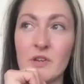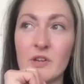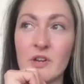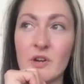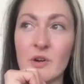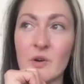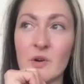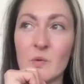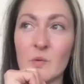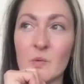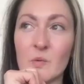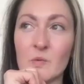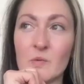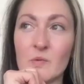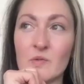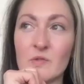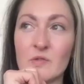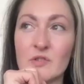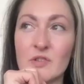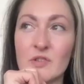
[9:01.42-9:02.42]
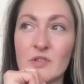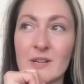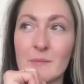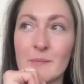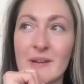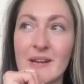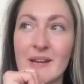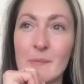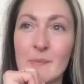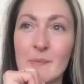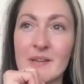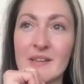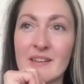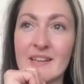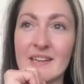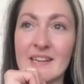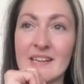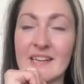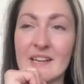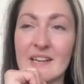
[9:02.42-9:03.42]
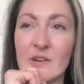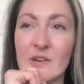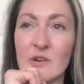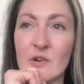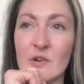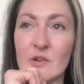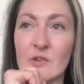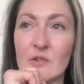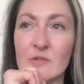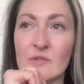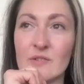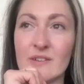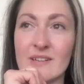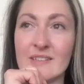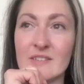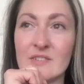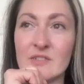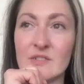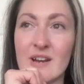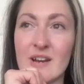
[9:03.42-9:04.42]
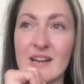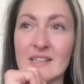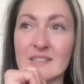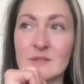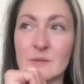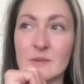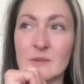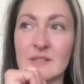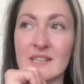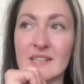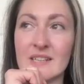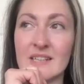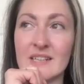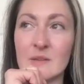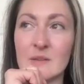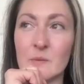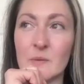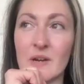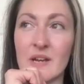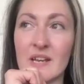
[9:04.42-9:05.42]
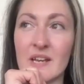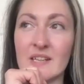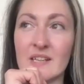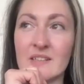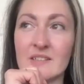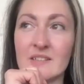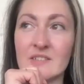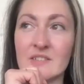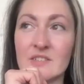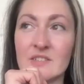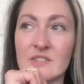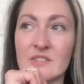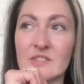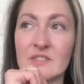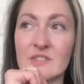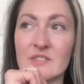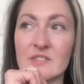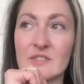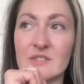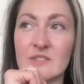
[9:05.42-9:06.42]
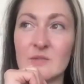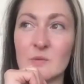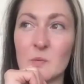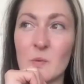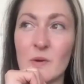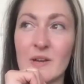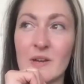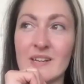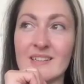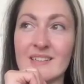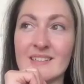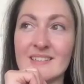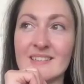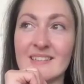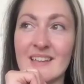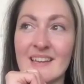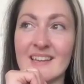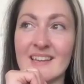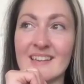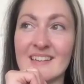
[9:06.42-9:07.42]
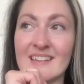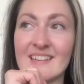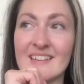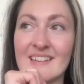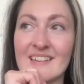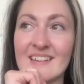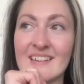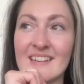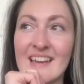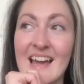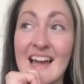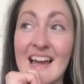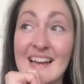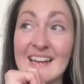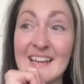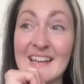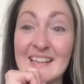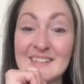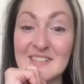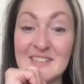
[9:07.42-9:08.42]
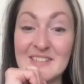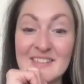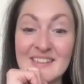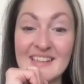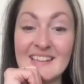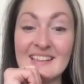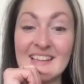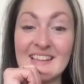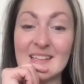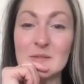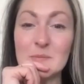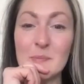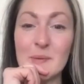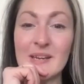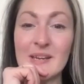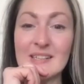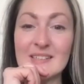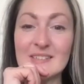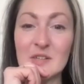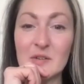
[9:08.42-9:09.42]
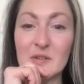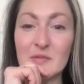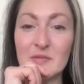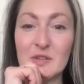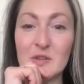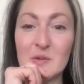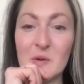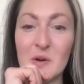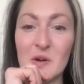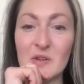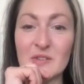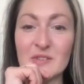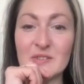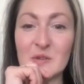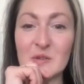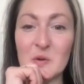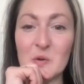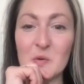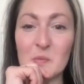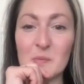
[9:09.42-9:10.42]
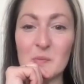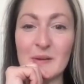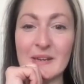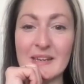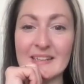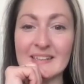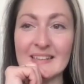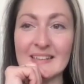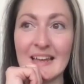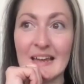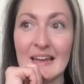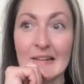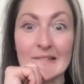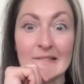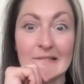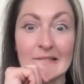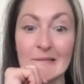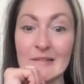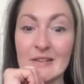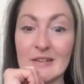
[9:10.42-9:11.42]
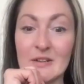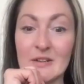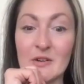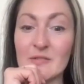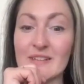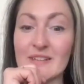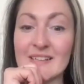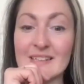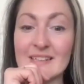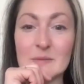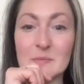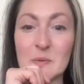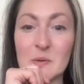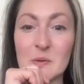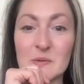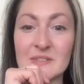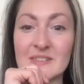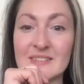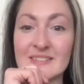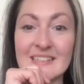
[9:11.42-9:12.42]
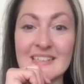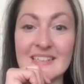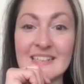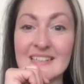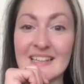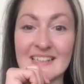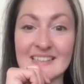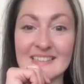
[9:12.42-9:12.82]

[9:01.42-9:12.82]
trying to manipulate it or interact with it in a way. Just witness it. I guess, do you think that's based off you also being like, you're not really supposed to see